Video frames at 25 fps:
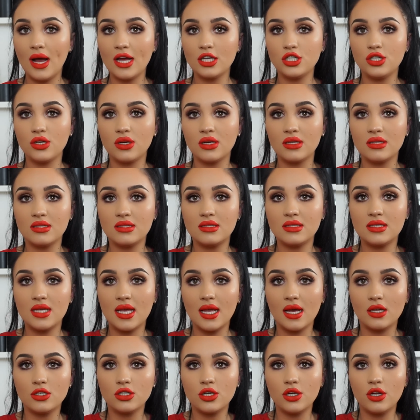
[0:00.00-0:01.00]
As you can
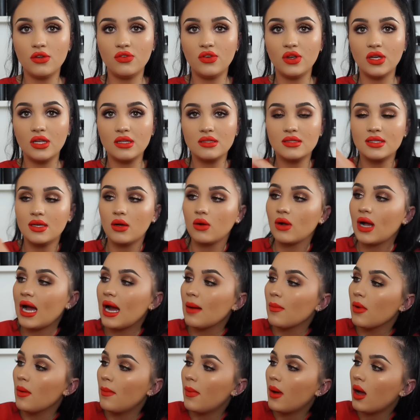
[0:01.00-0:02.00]
see, I don't know if you can see on
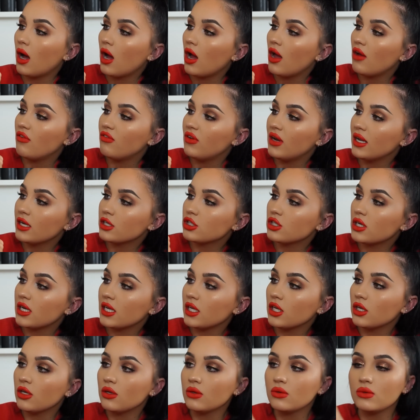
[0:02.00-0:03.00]
camera, but I've
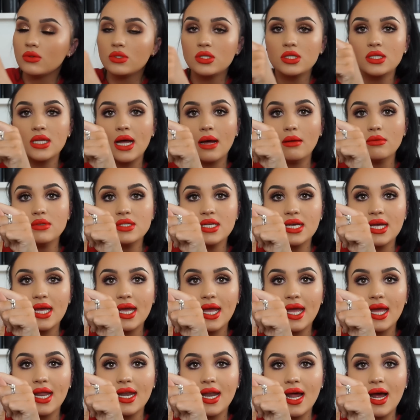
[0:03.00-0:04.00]
literally used down to
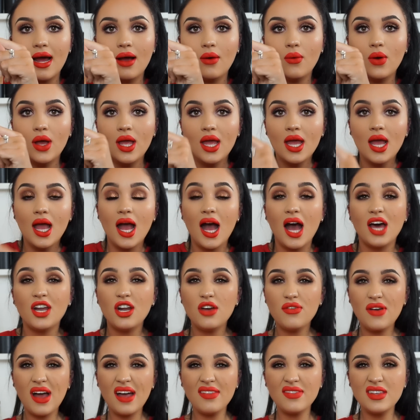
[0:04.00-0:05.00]
here now, and
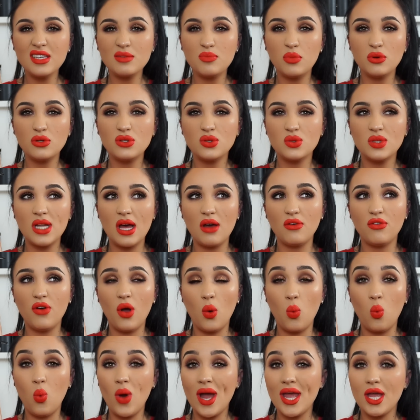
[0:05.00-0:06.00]
I've had this bottle now
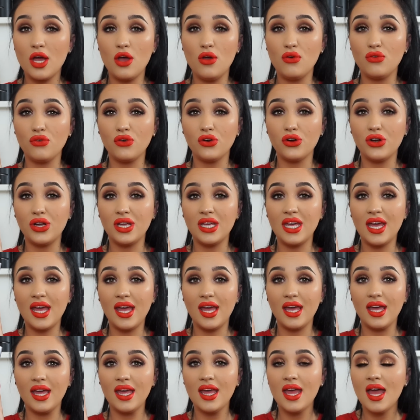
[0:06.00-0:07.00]
for way over a
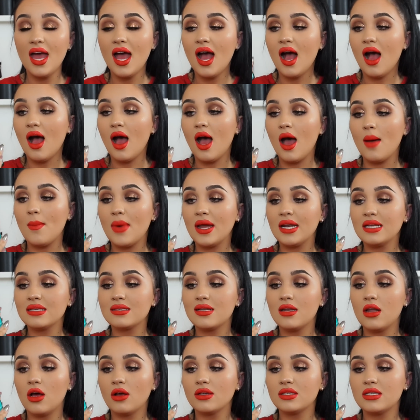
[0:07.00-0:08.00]
year, and
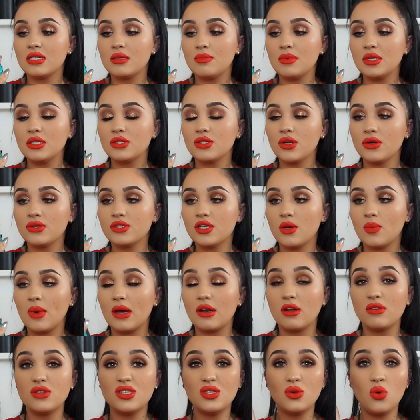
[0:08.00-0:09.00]
it's lasted me so well,
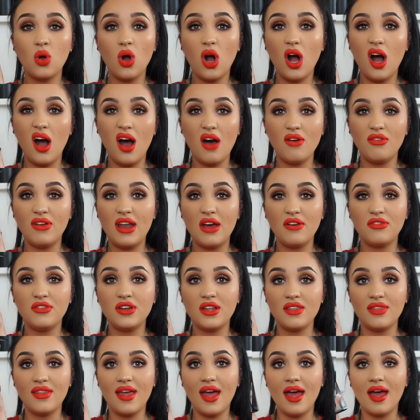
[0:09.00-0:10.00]
and I've still got half left
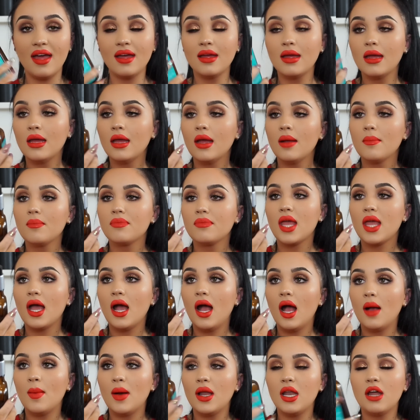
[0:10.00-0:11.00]
in there.
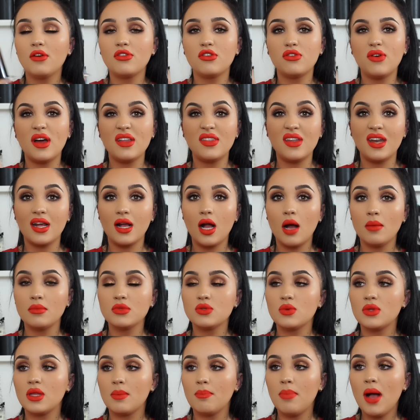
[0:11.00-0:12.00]
I love the fact that it
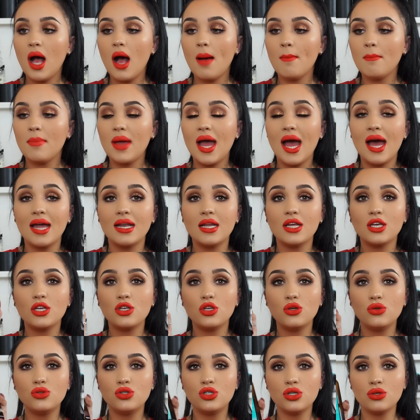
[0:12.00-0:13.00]
comes with a pump, and
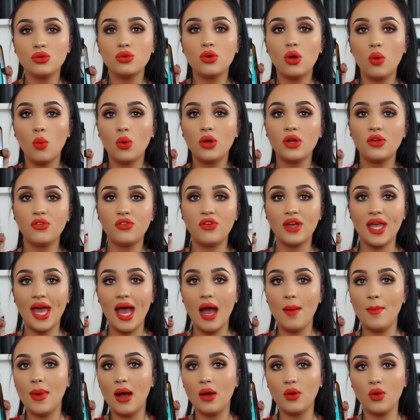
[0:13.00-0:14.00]
you do not want to
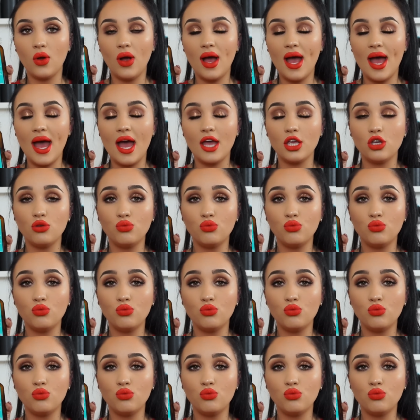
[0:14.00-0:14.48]
forget about your hair.